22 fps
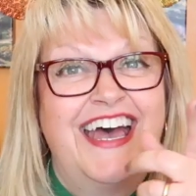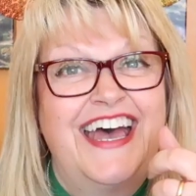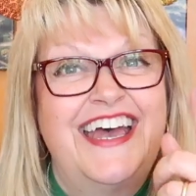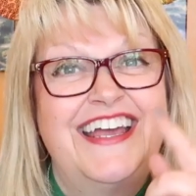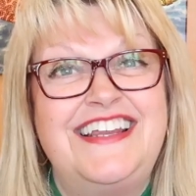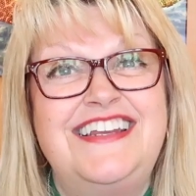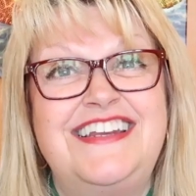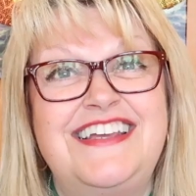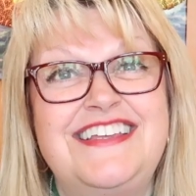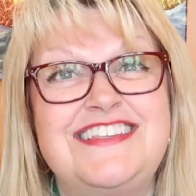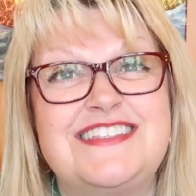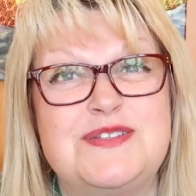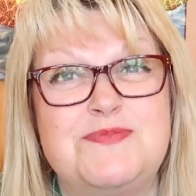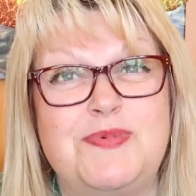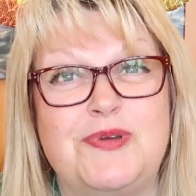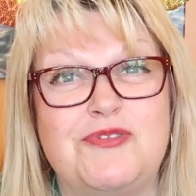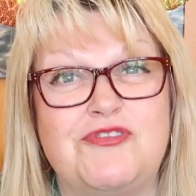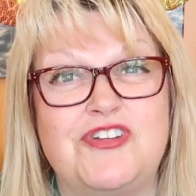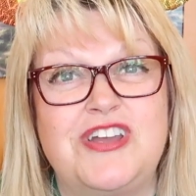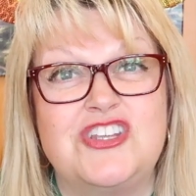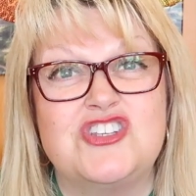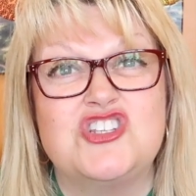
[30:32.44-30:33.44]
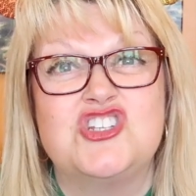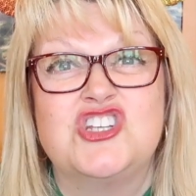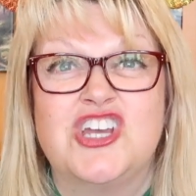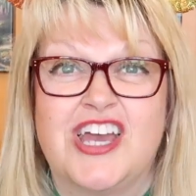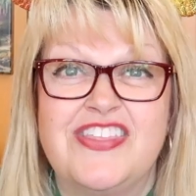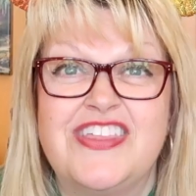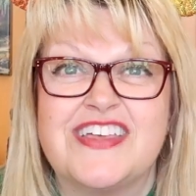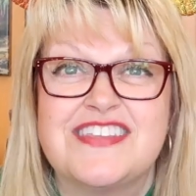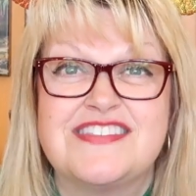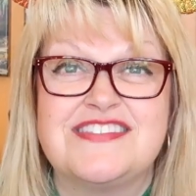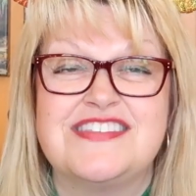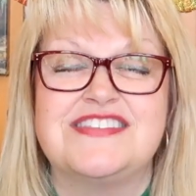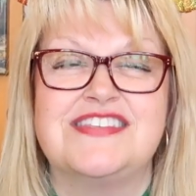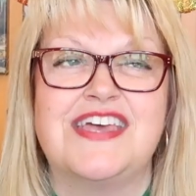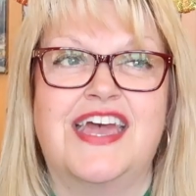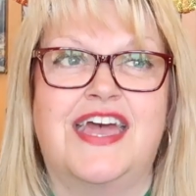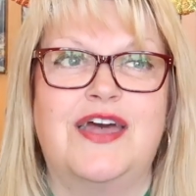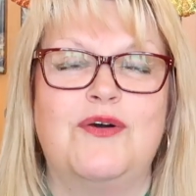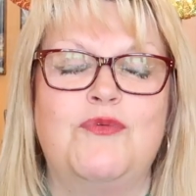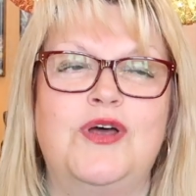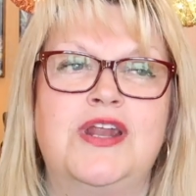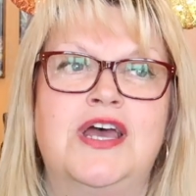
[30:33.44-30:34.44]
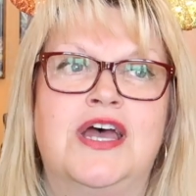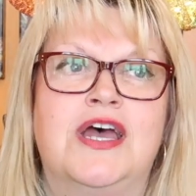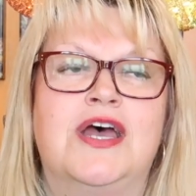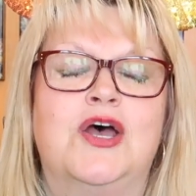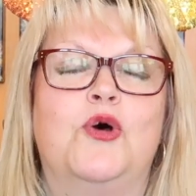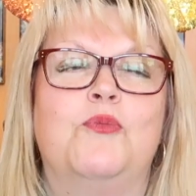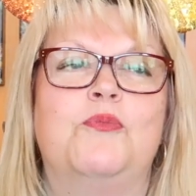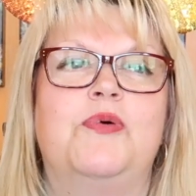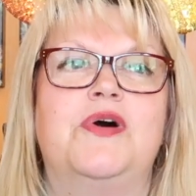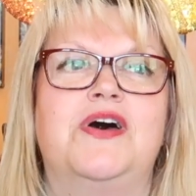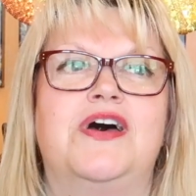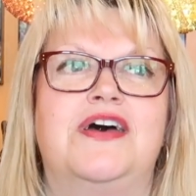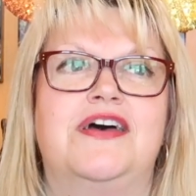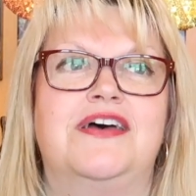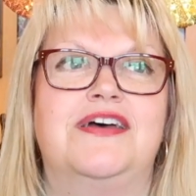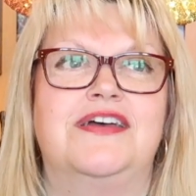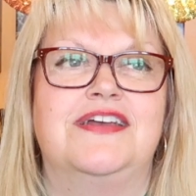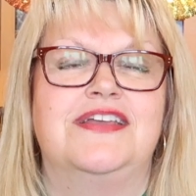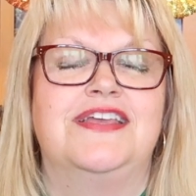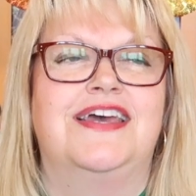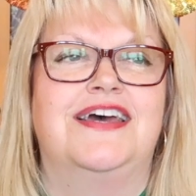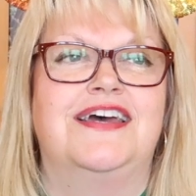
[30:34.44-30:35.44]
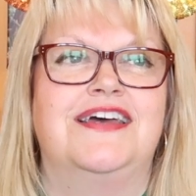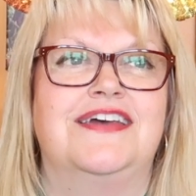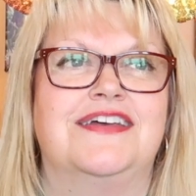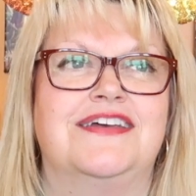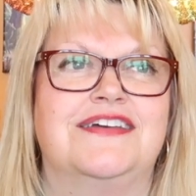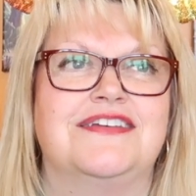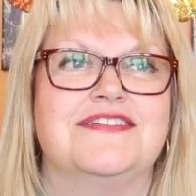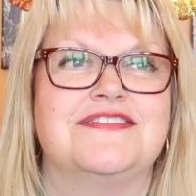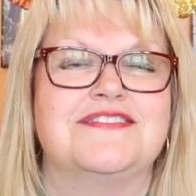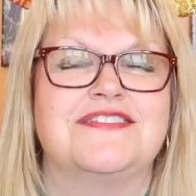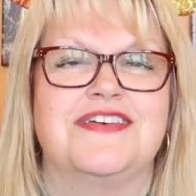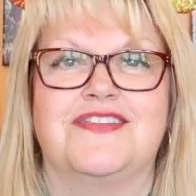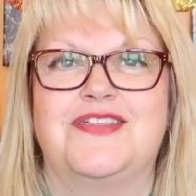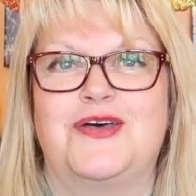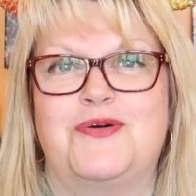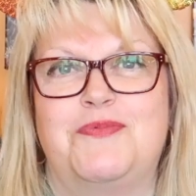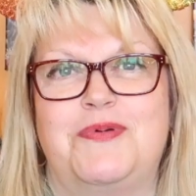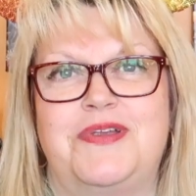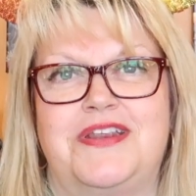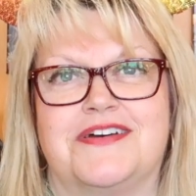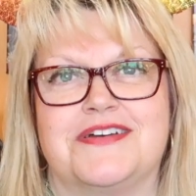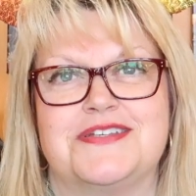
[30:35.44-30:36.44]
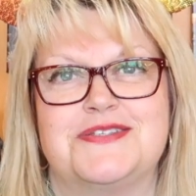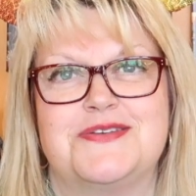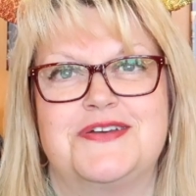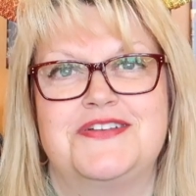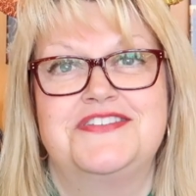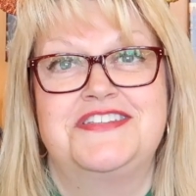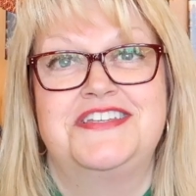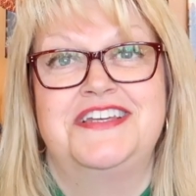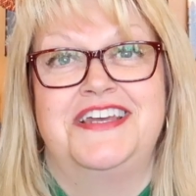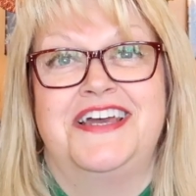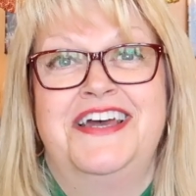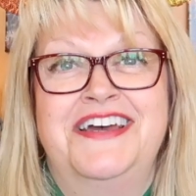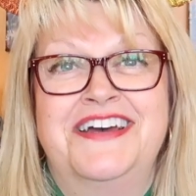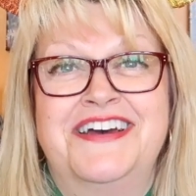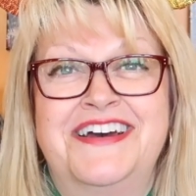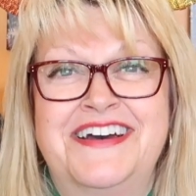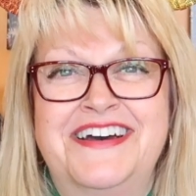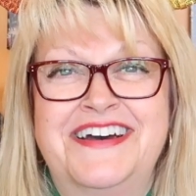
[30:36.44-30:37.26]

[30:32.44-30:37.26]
And he needs to be rich. That's the second one. But yeah, so that'll be nice, won't it?